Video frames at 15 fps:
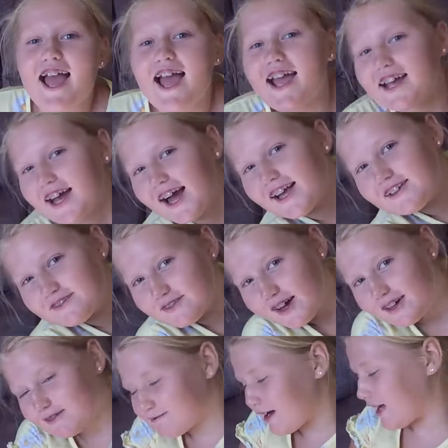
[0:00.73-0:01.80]
Hey guys,
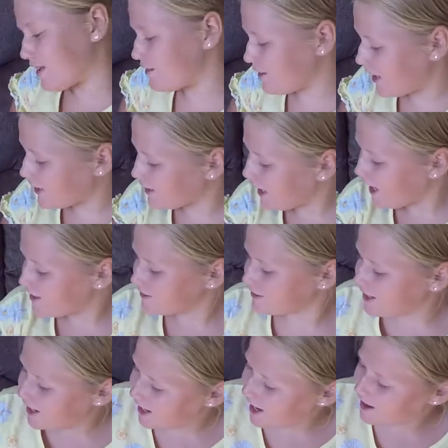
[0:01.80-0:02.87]
welcome back to MadKat.
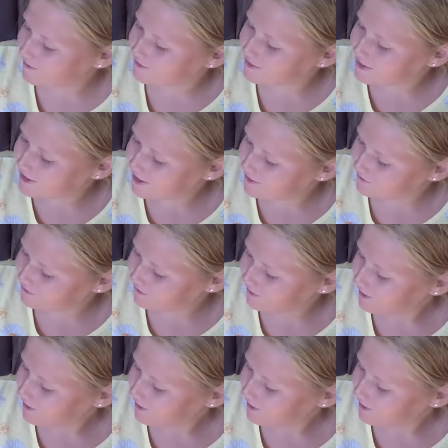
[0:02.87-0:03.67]
Today I'm going to give